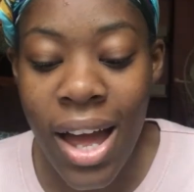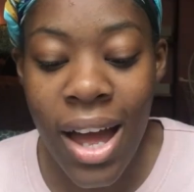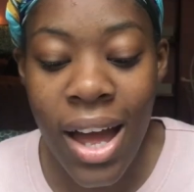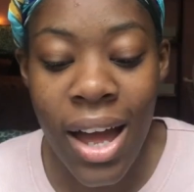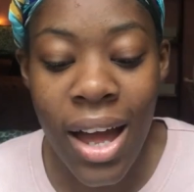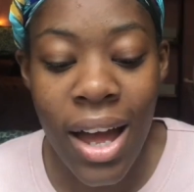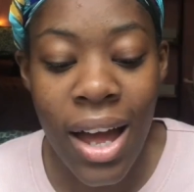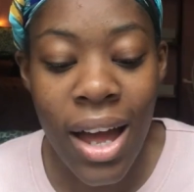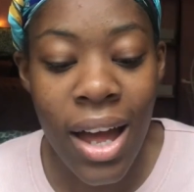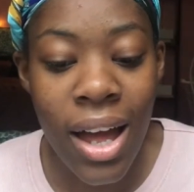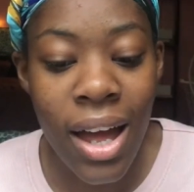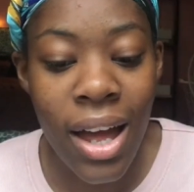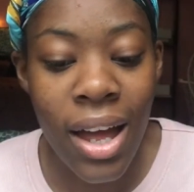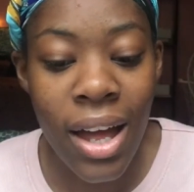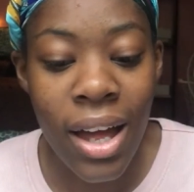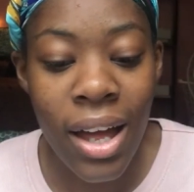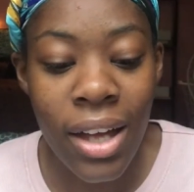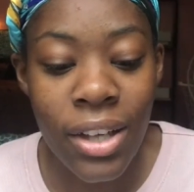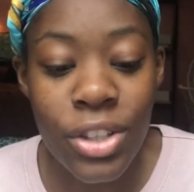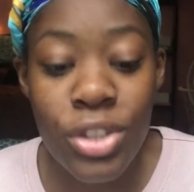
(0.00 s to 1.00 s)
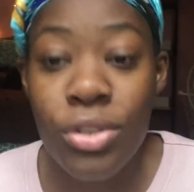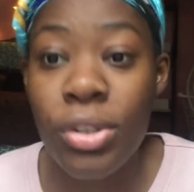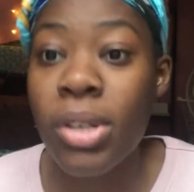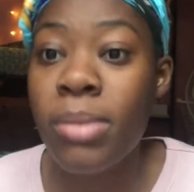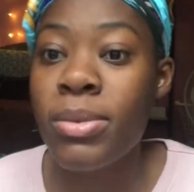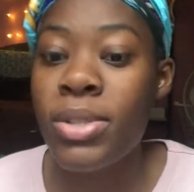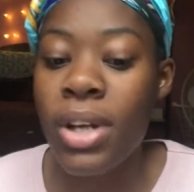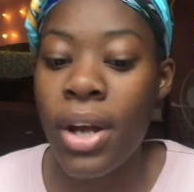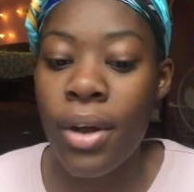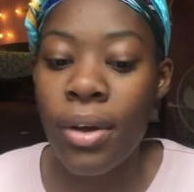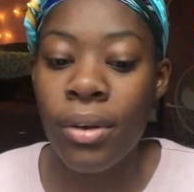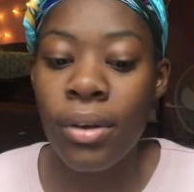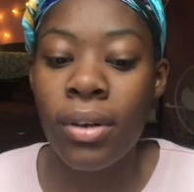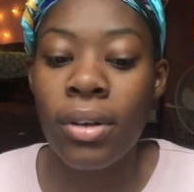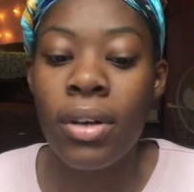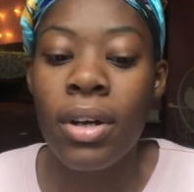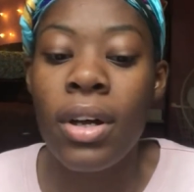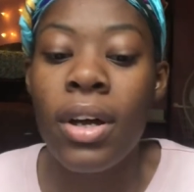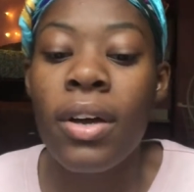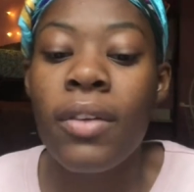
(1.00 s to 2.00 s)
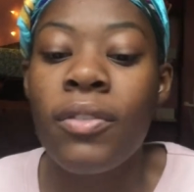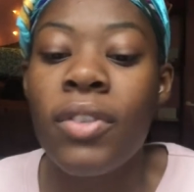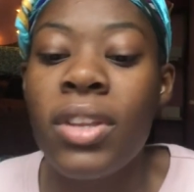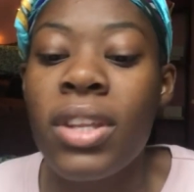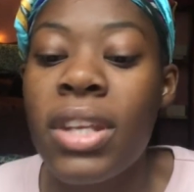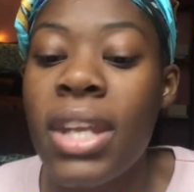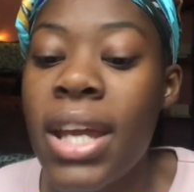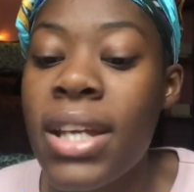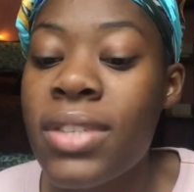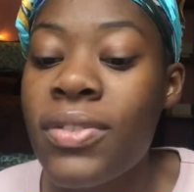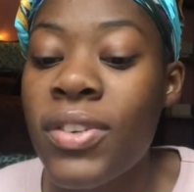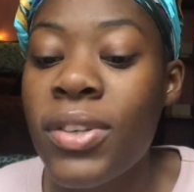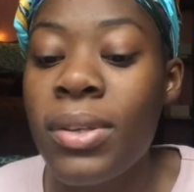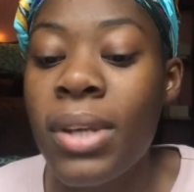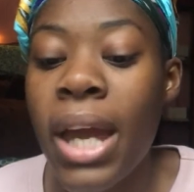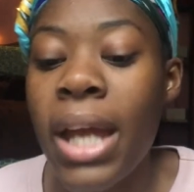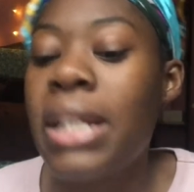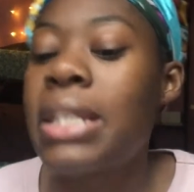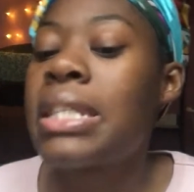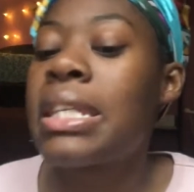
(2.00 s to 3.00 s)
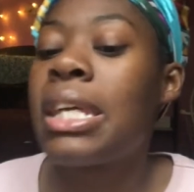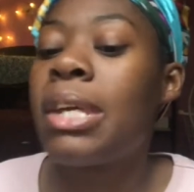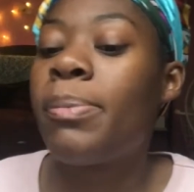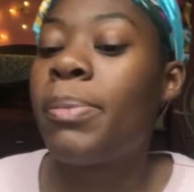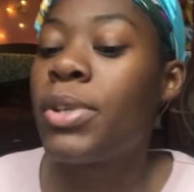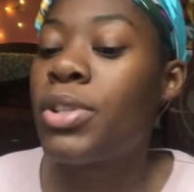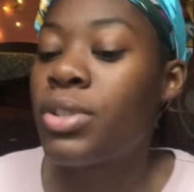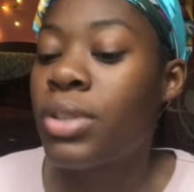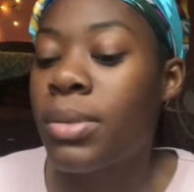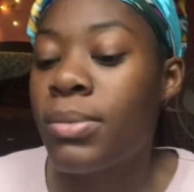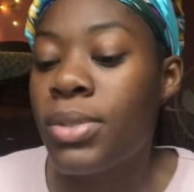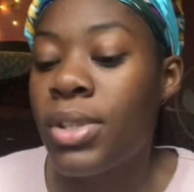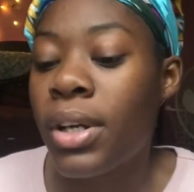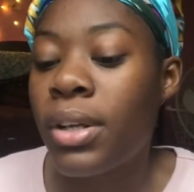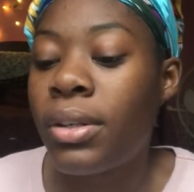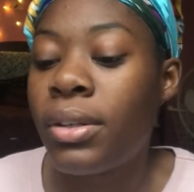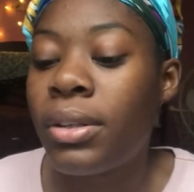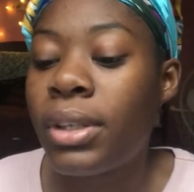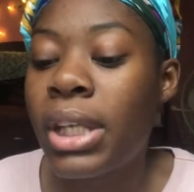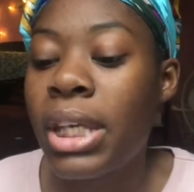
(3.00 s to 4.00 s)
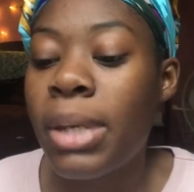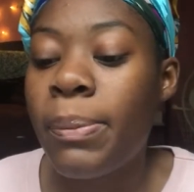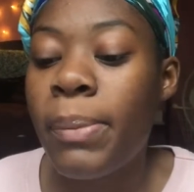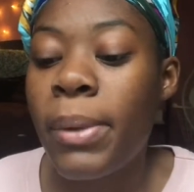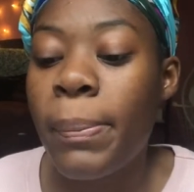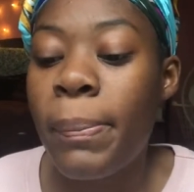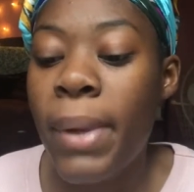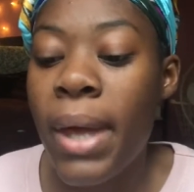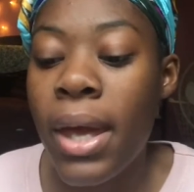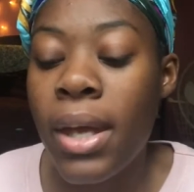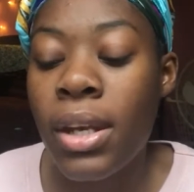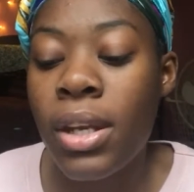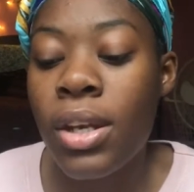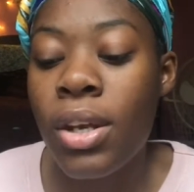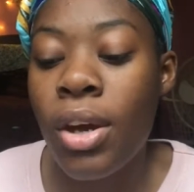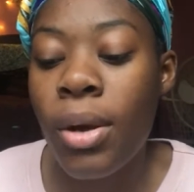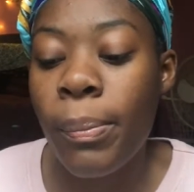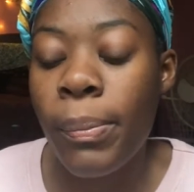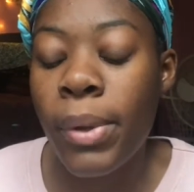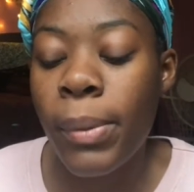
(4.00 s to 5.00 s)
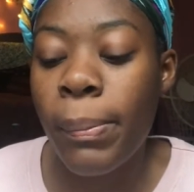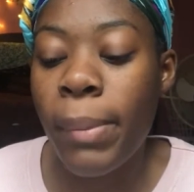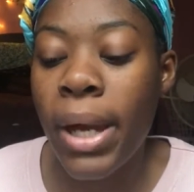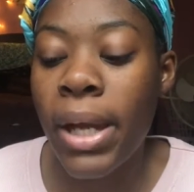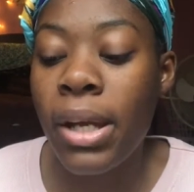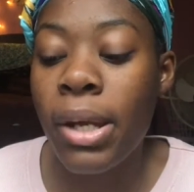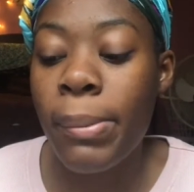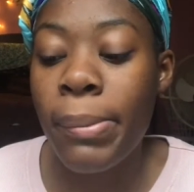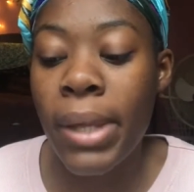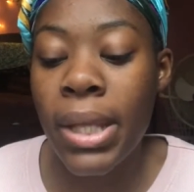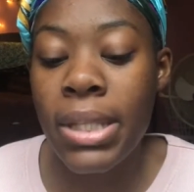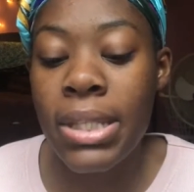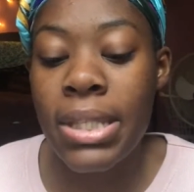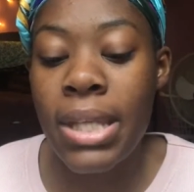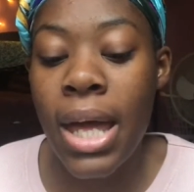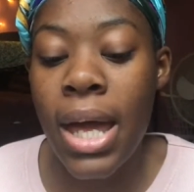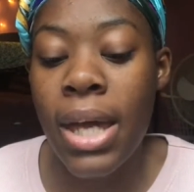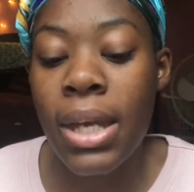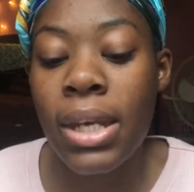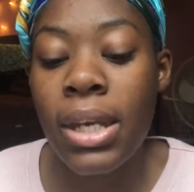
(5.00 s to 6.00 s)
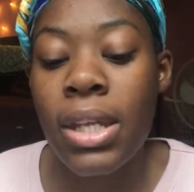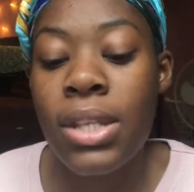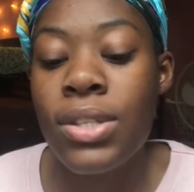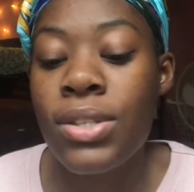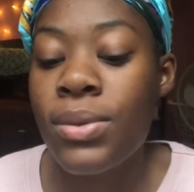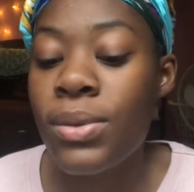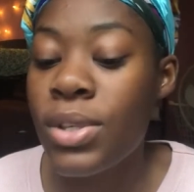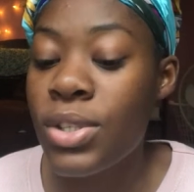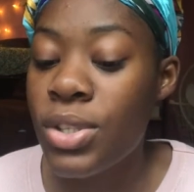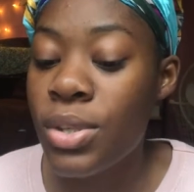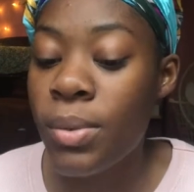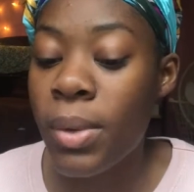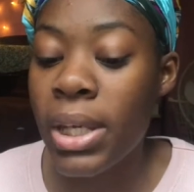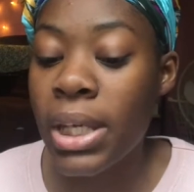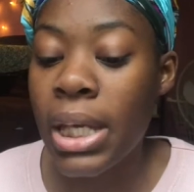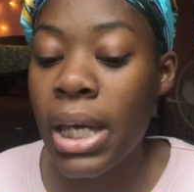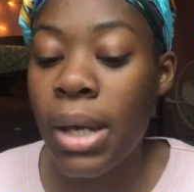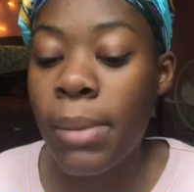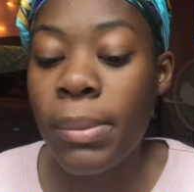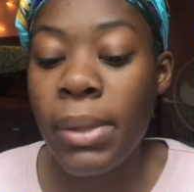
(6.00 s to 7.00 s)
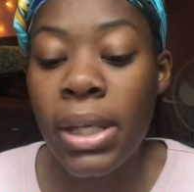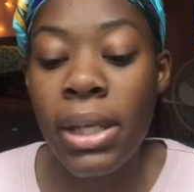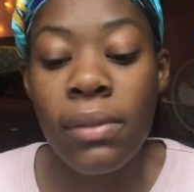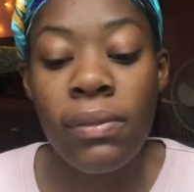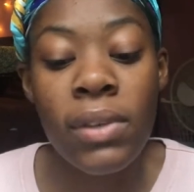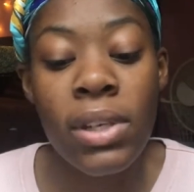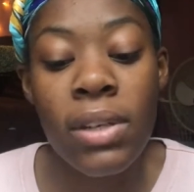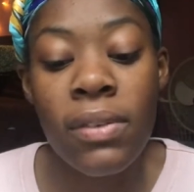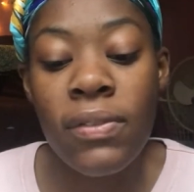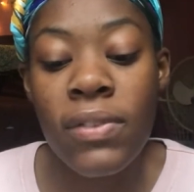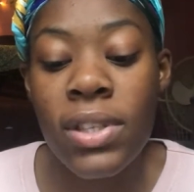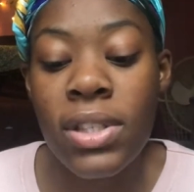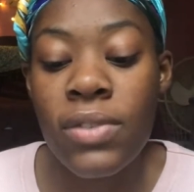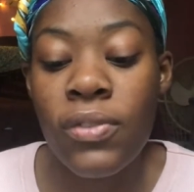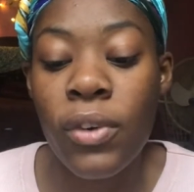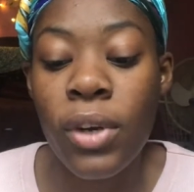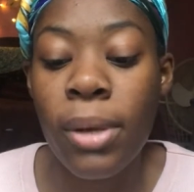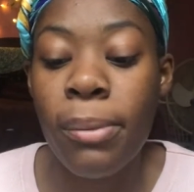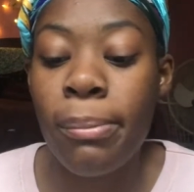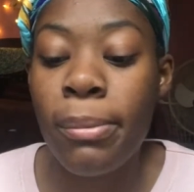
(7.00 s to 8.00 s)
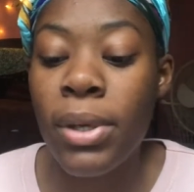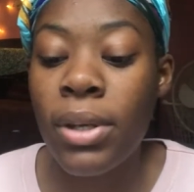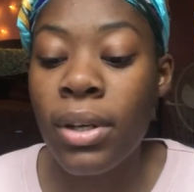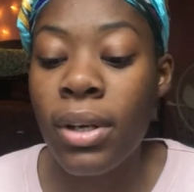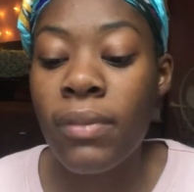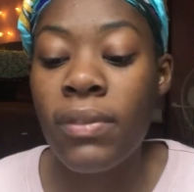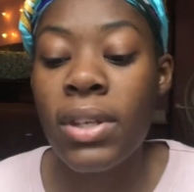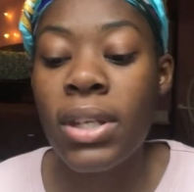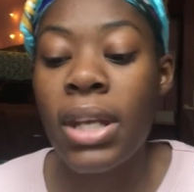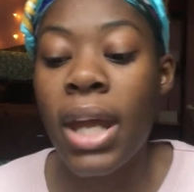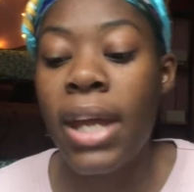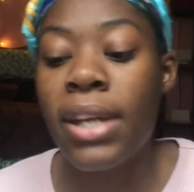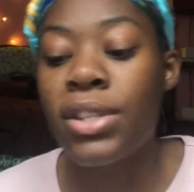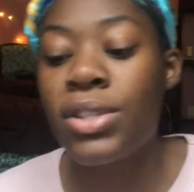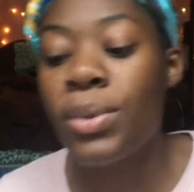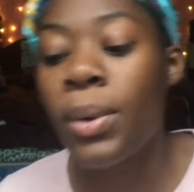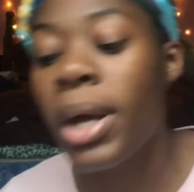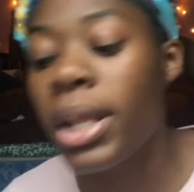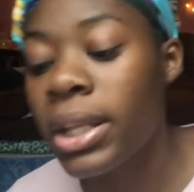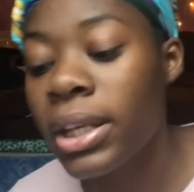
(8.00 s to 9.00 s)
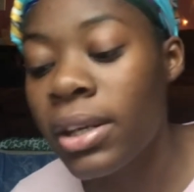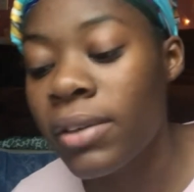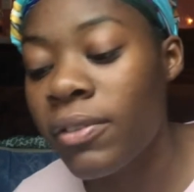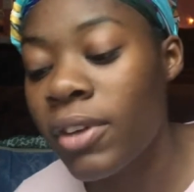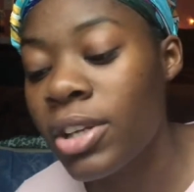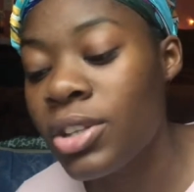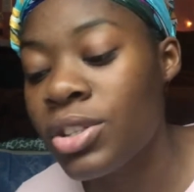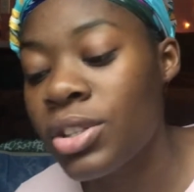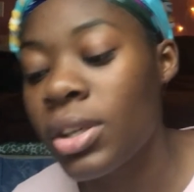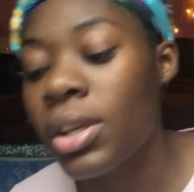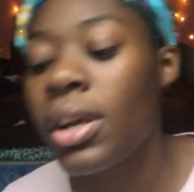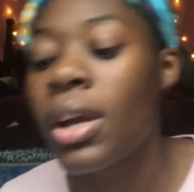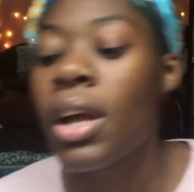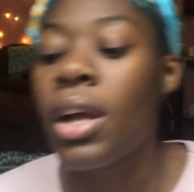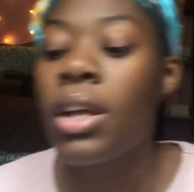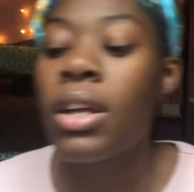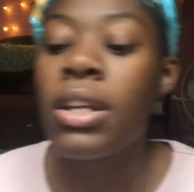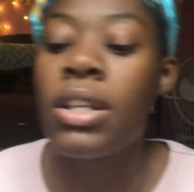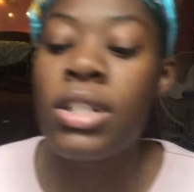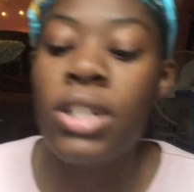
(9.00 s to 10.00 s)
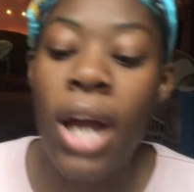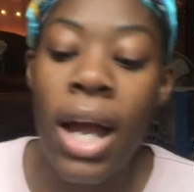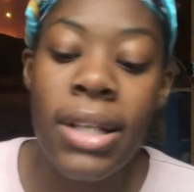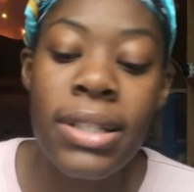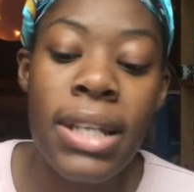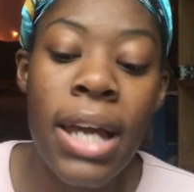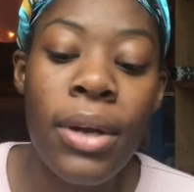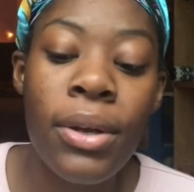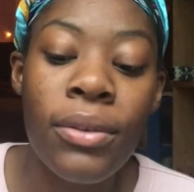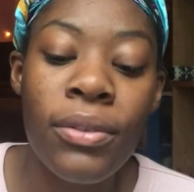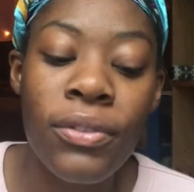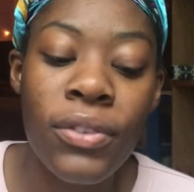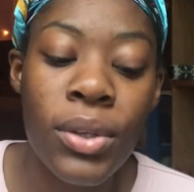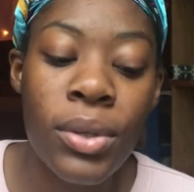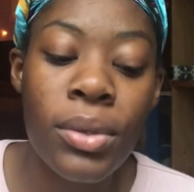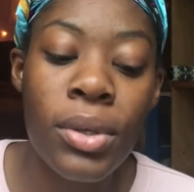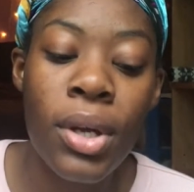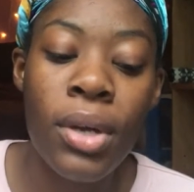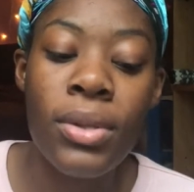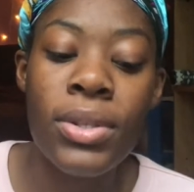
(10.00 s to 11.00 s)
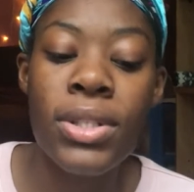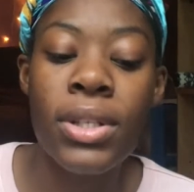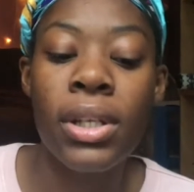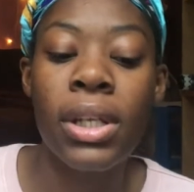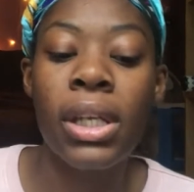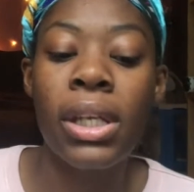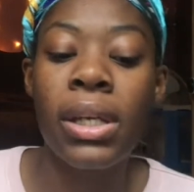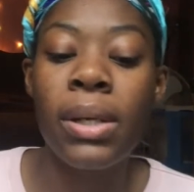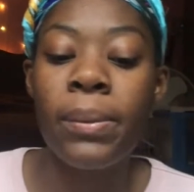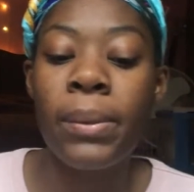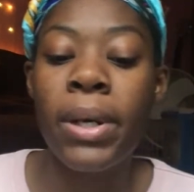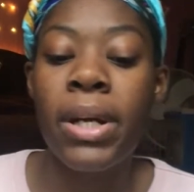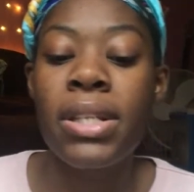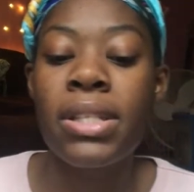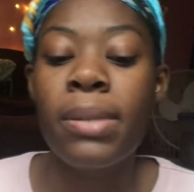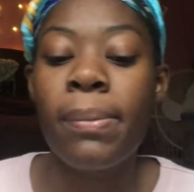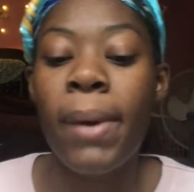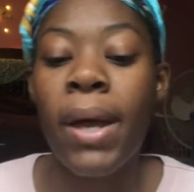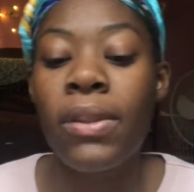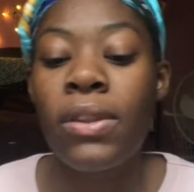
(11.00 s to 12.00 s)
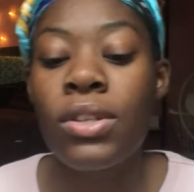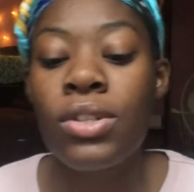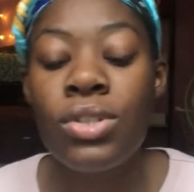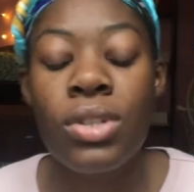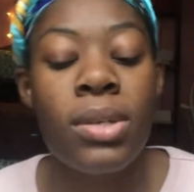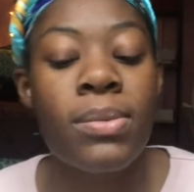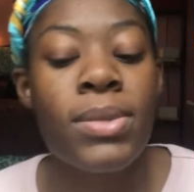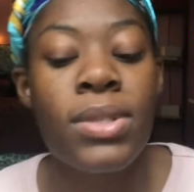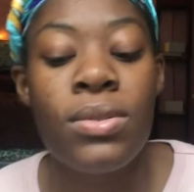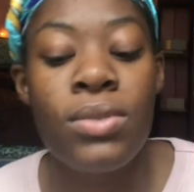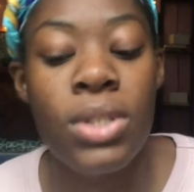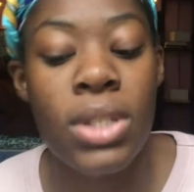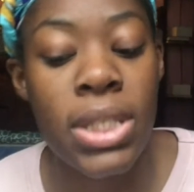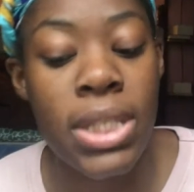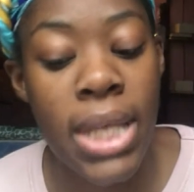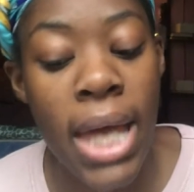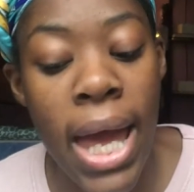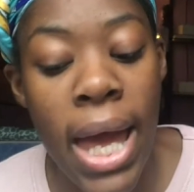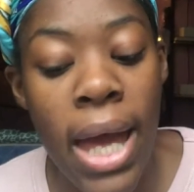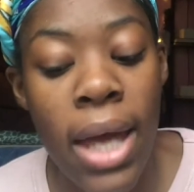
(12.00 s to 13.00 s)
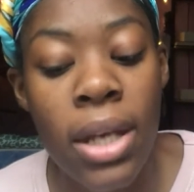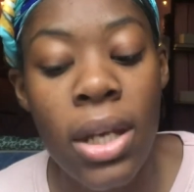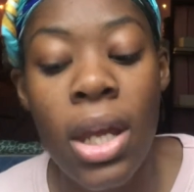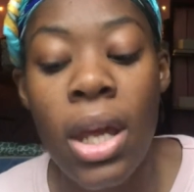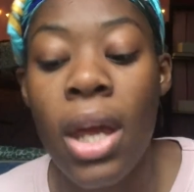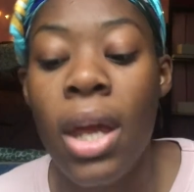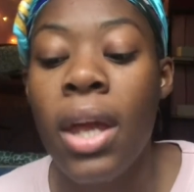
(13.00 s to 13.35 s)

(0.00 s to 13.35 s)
uh, dream journal for the next few nights, keep a dream journal. Keep a pen and notebook by your bedside, and as soon as you wake up, even if it's for a middle of the night toilet adventure, jot down a few notes or keywords about the dreams you just had.